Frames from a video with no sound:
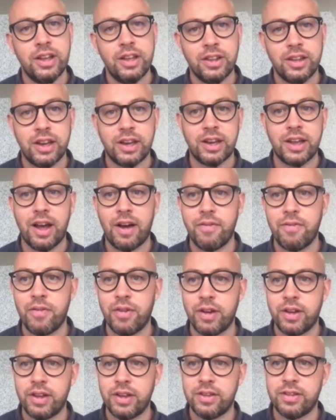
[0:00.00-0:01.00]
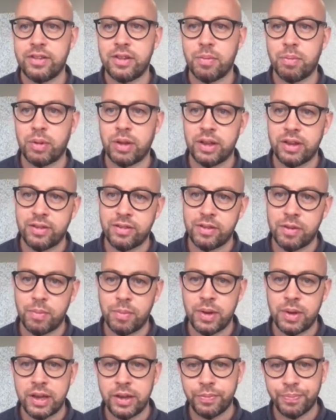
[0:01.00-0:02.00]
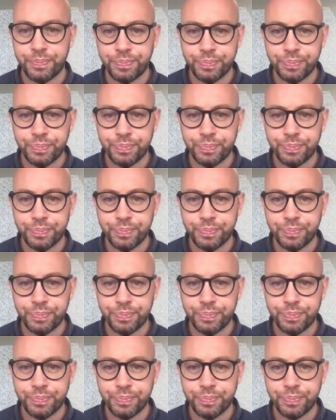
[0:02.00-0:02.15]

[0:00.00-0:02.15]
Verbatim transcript: then Canva is the place to be.